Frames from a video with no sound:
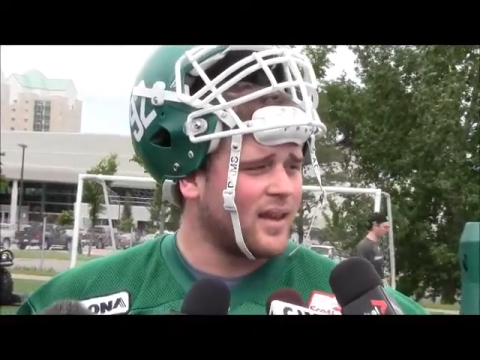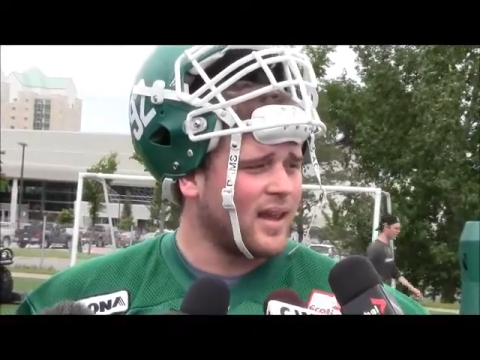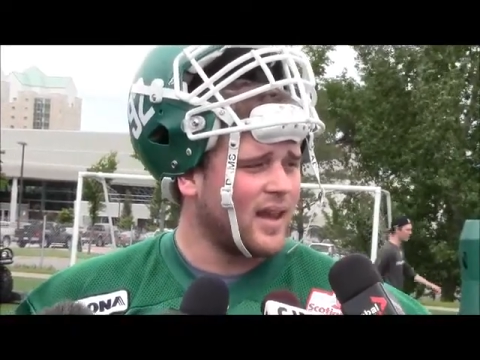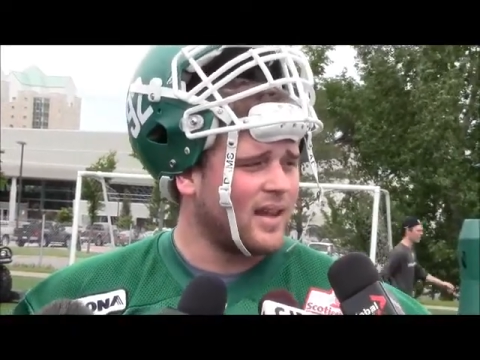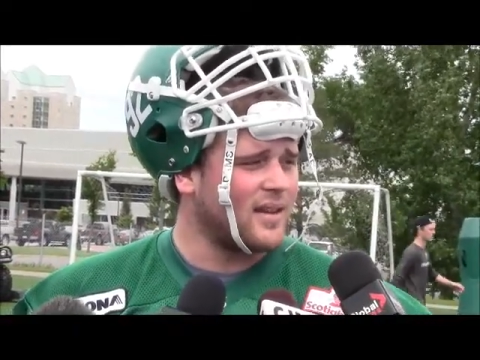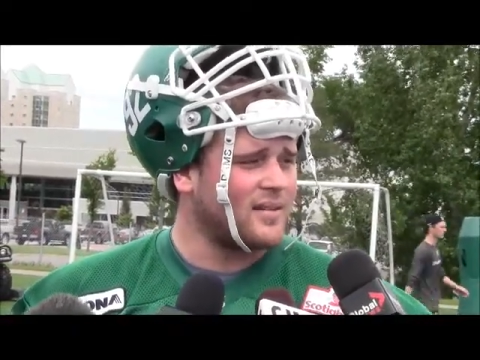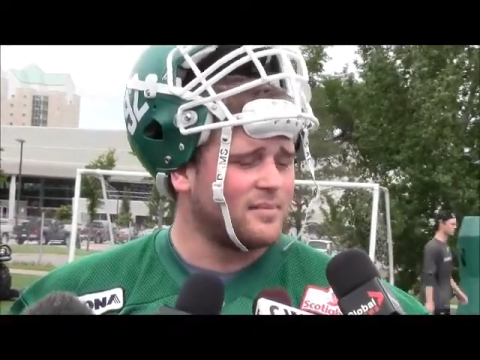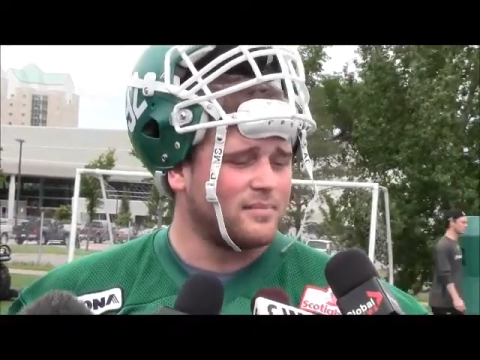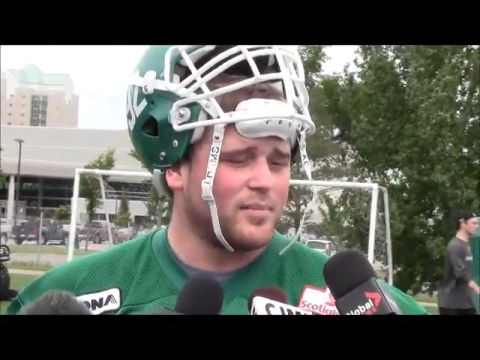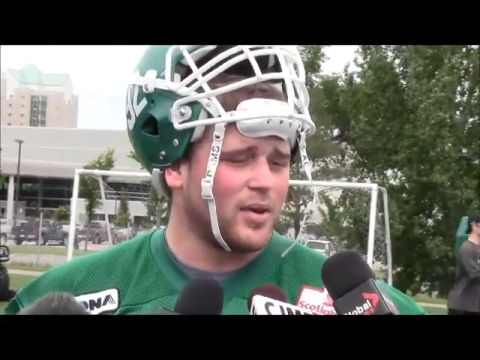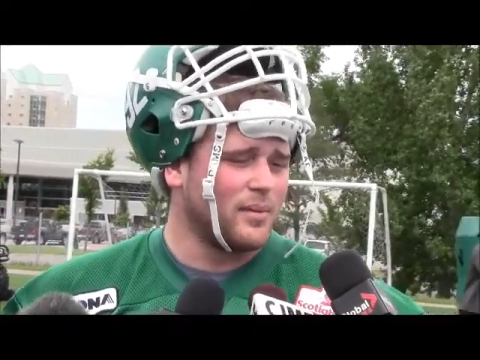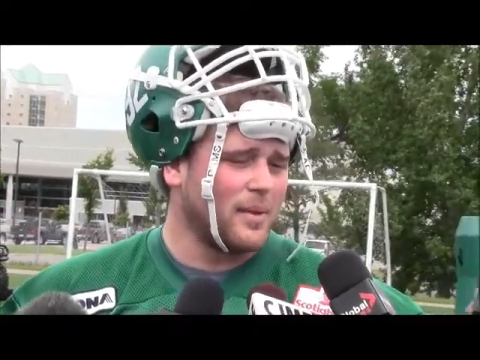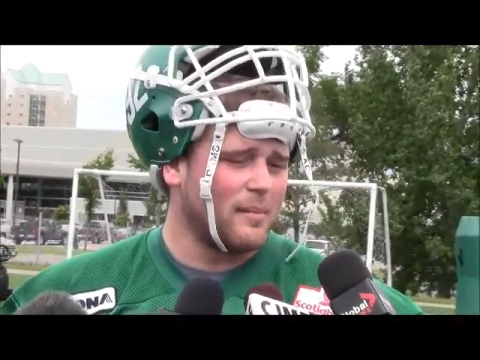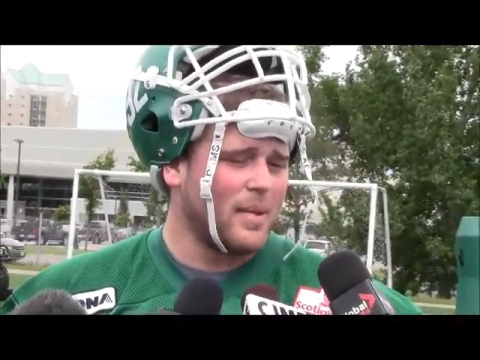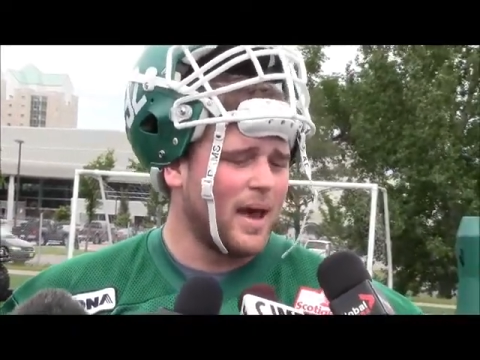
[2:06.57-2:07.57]
and
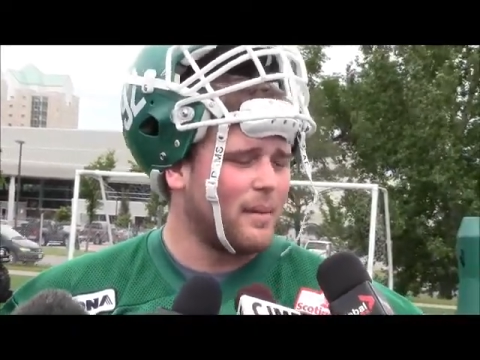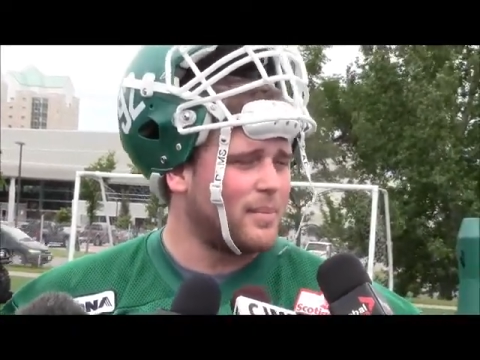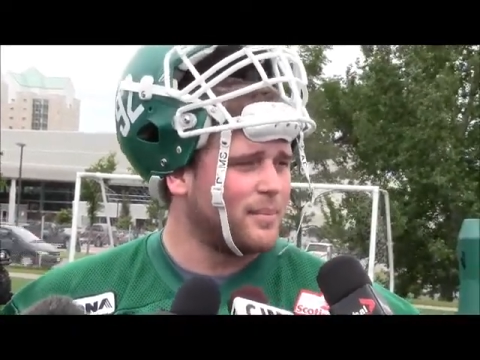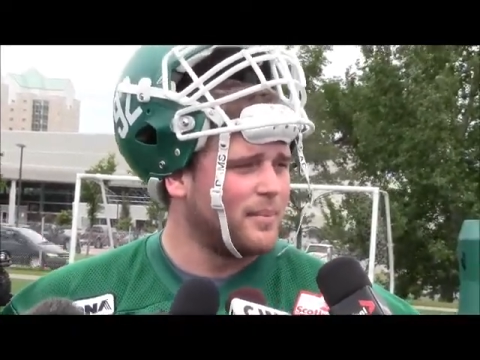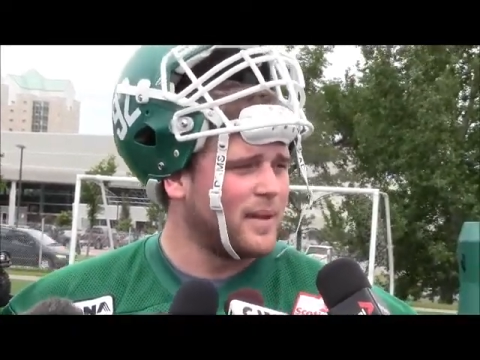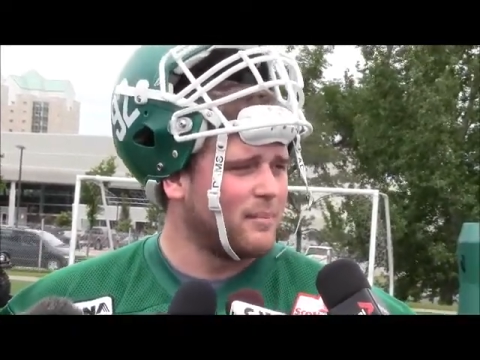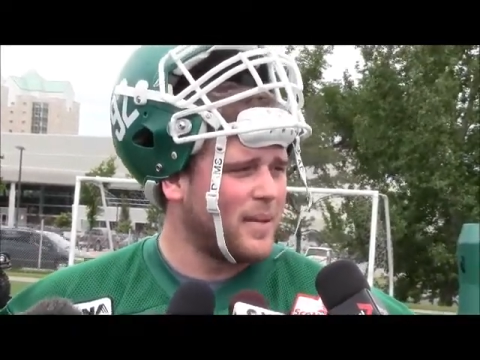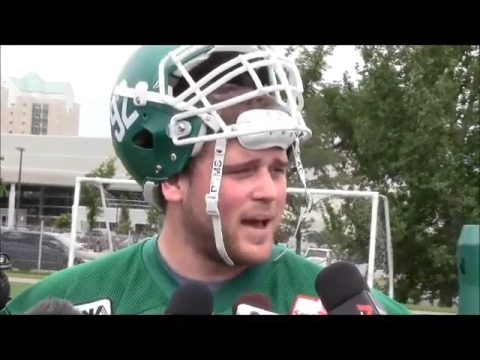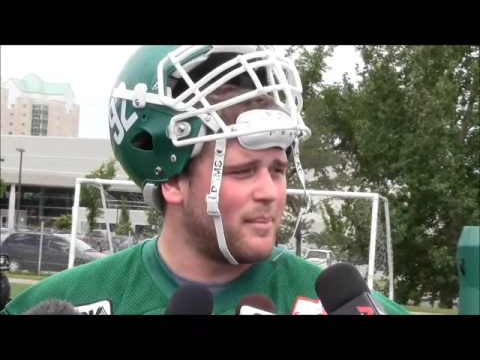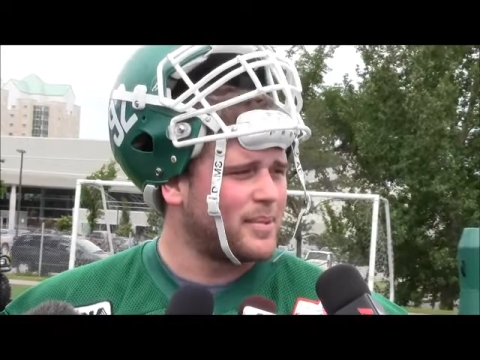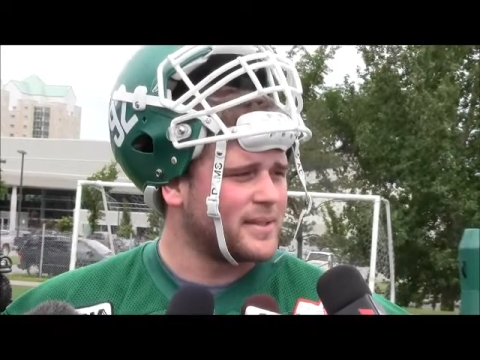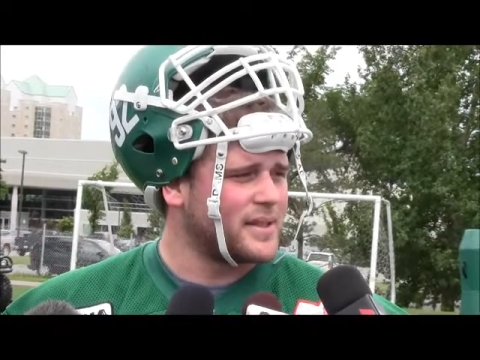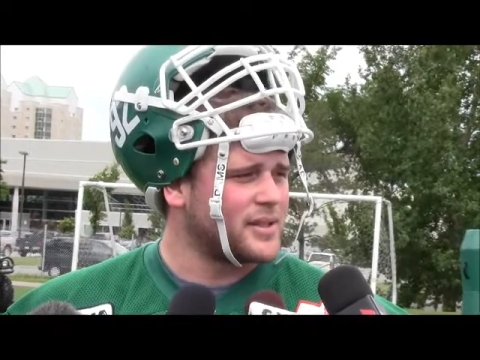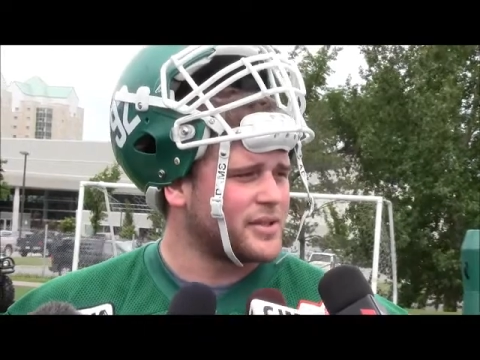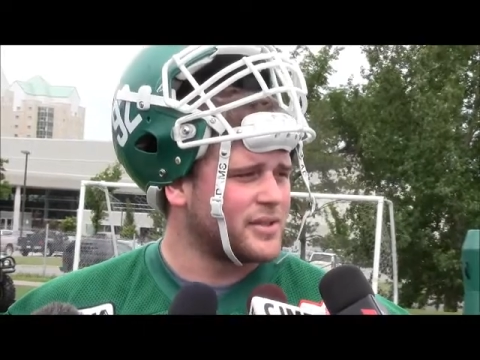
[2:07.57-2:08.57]
putting me in bad
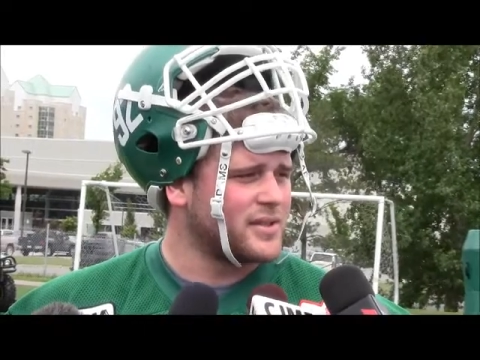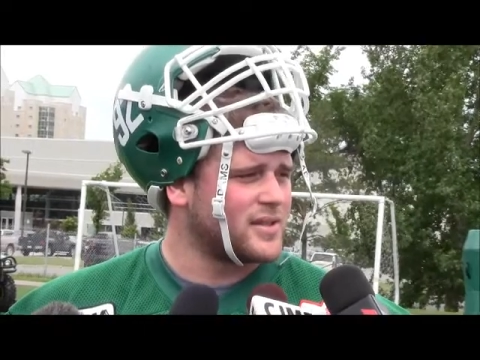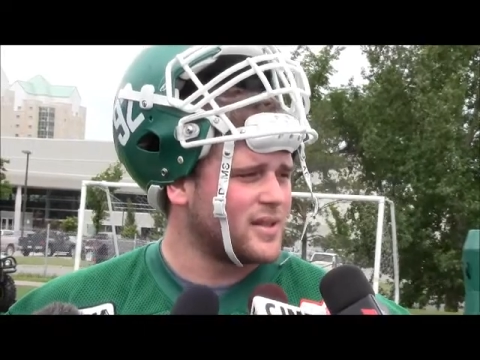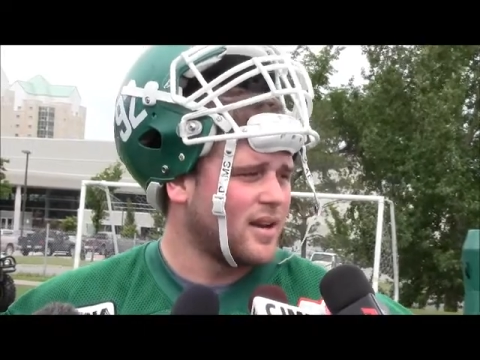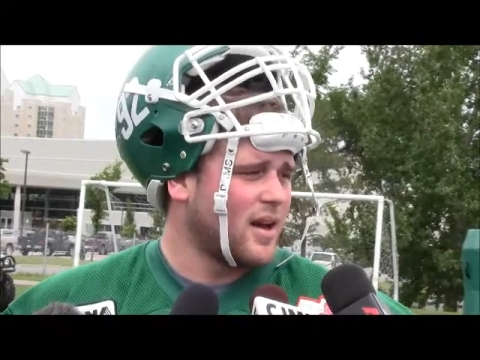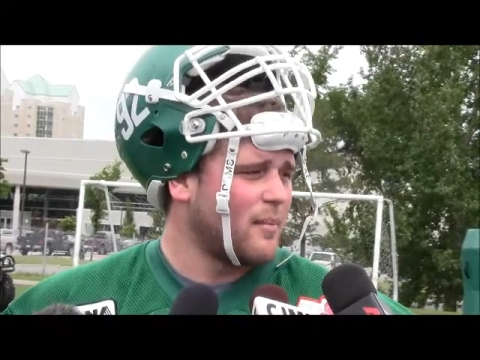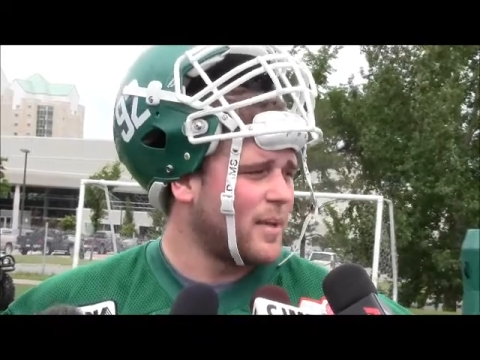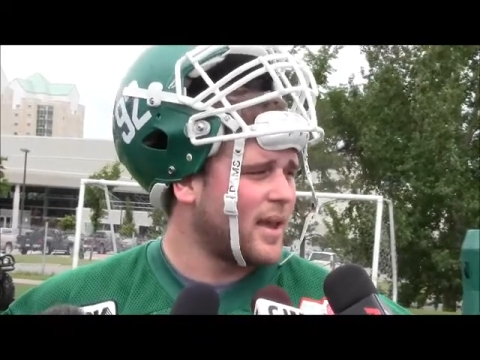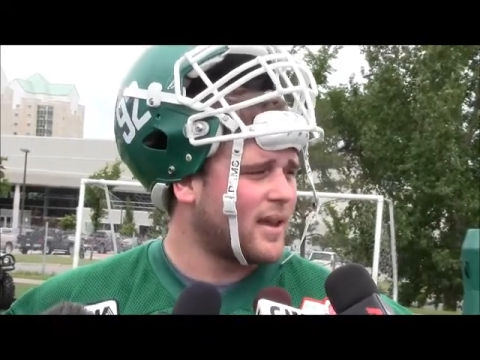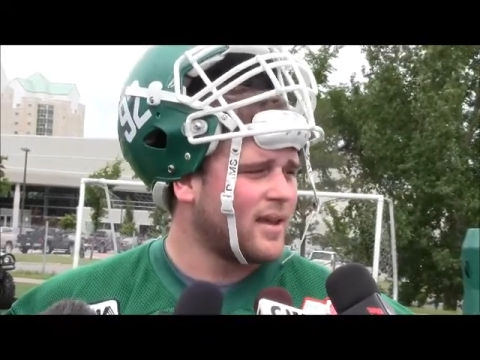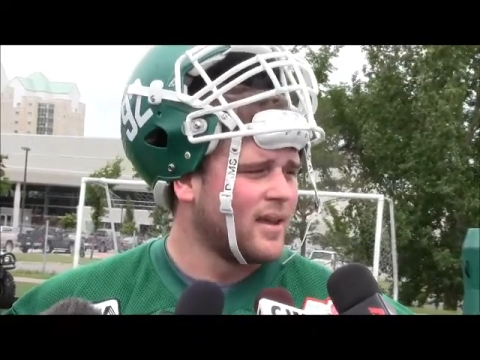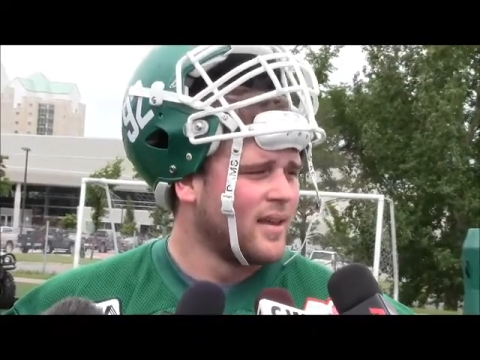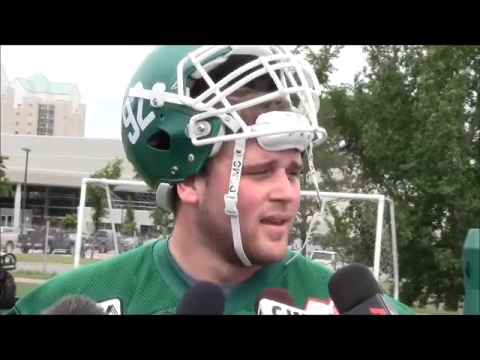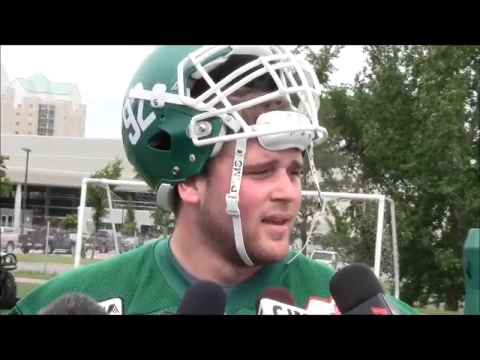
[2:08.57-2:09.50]
positions to not make